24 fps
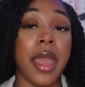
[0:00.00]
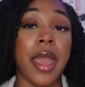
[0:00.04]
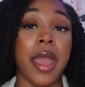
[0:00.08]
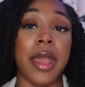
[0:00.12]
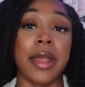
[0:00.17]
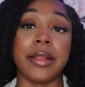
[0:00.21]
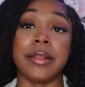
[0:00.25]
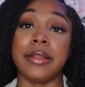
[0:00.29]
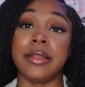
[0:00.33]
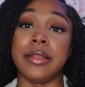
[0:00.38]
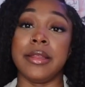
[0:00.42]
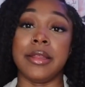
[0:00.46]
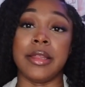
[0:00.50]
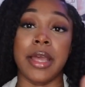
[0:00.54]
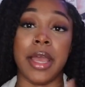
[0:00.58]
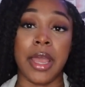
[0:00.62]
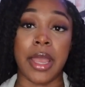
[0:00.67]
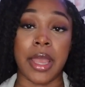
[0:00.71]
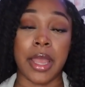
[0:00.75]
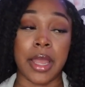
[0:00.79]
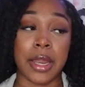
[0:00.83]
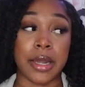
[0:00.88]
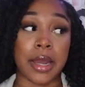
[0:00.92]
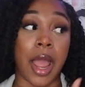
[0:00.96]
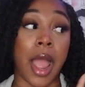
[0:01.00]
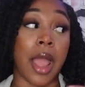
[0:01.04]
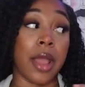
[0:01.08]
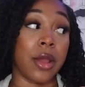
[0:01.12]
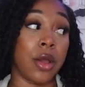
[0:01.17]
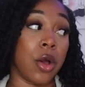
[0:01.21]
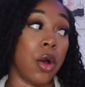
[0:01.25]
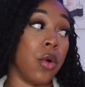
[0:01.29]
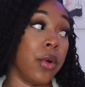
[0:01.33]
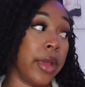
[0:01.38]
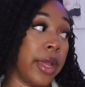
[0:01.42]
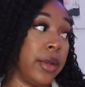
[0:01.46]
and then I
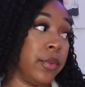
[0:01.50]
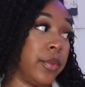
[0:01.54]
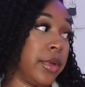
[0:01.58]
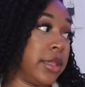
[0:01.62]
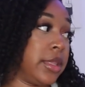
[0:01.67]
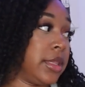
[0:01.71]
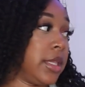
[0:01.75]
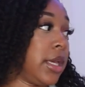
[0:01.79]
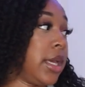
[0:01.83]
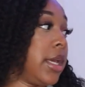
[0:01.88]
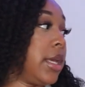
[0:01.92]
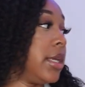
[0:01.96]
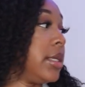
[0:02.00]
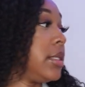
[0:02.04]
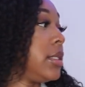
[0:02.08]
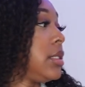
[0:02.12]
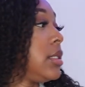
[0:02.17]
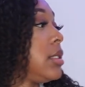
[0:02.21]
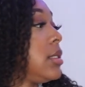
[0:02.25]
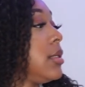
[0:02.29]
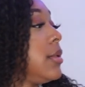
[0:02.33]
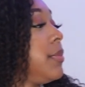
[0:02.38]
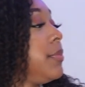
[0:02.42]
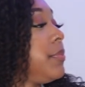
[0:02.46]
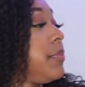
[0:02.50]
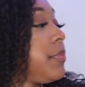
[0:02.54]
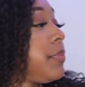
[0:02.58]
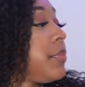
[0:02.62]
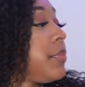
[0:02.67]
go in with this.